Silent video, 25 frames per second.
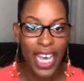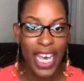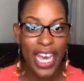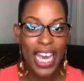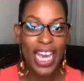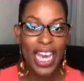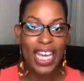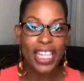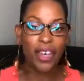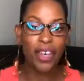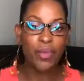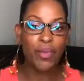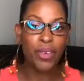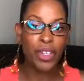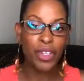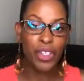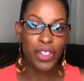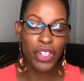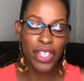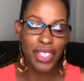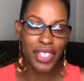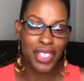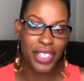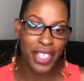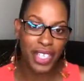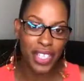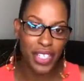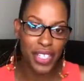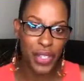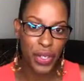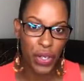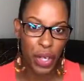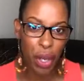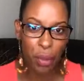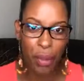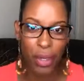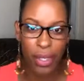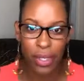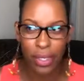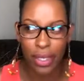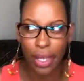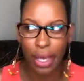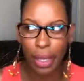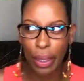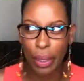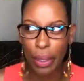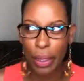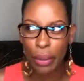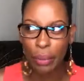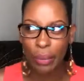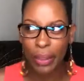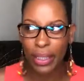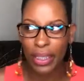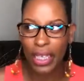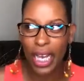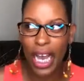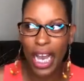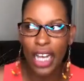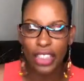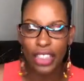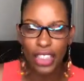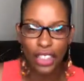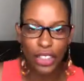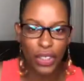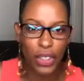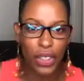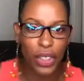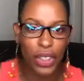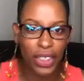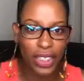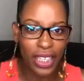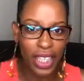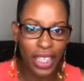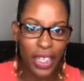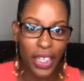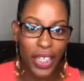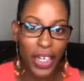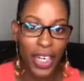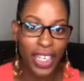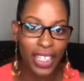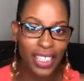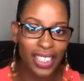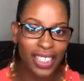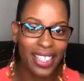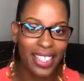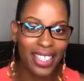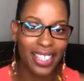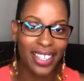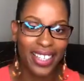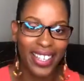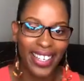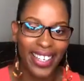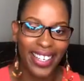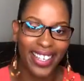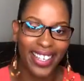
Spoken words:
And then when you start to get to know me, it's like, oh my gosh, this girl is kind of crazy.